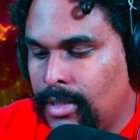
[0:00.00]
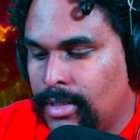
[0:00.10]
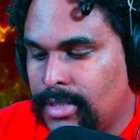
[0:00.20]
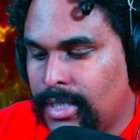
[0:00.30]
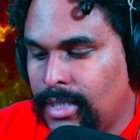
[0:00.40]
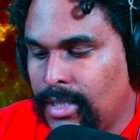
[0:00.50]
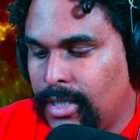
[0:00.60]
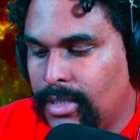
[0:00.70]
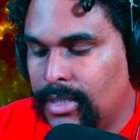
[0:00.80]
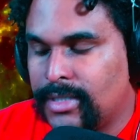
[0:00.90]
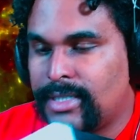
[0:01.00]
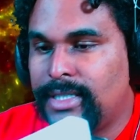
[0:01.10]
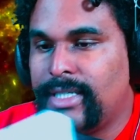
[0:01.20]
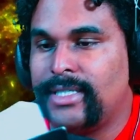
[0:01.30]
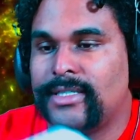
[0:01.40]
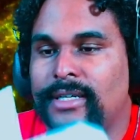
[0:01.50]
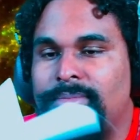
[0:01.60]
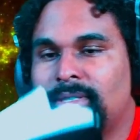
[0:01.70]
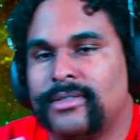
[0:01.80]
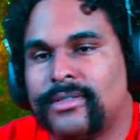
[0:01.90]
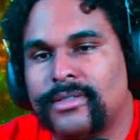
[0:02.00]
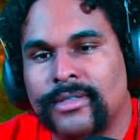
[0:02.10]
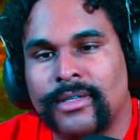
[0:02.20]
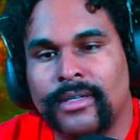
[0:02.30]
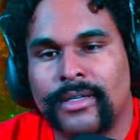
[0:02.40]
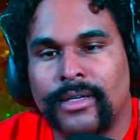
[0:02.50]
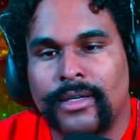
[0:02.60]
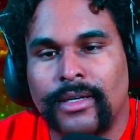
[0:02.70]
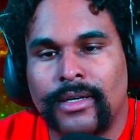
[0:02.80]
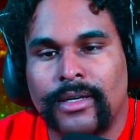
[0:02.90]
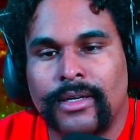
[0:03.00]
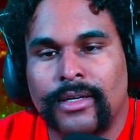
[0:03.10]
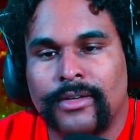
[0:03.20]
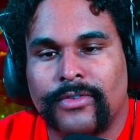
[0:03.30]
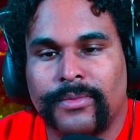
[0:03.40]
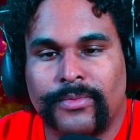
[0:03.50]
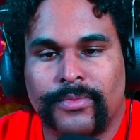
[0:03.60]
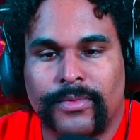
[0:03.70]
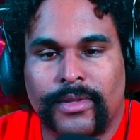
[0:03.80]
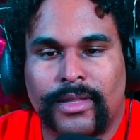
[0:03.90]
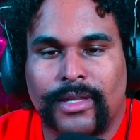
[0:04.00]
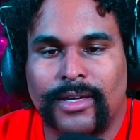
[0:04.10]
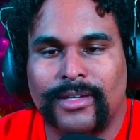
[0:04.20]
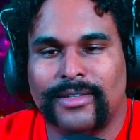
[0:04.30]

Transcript: His hand landed in a sticky substance. From the.